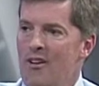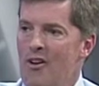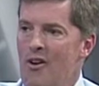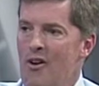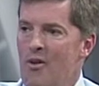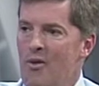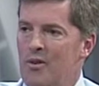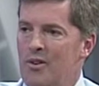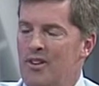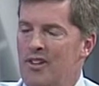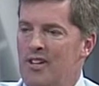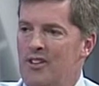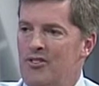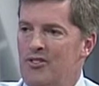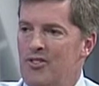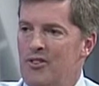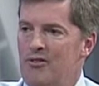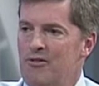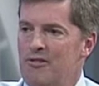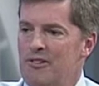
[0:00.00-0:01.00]
know, and
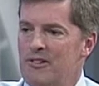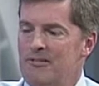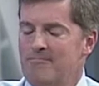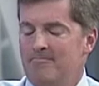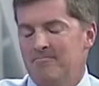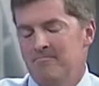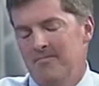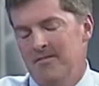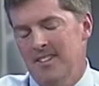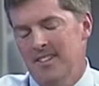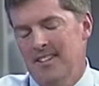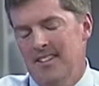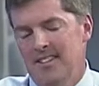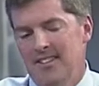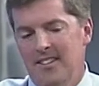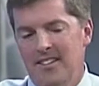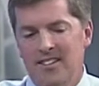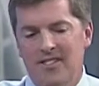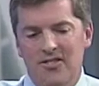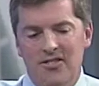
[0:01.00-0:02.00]
these are. Um,
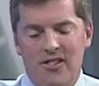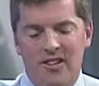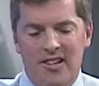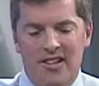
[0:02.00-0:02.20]
these are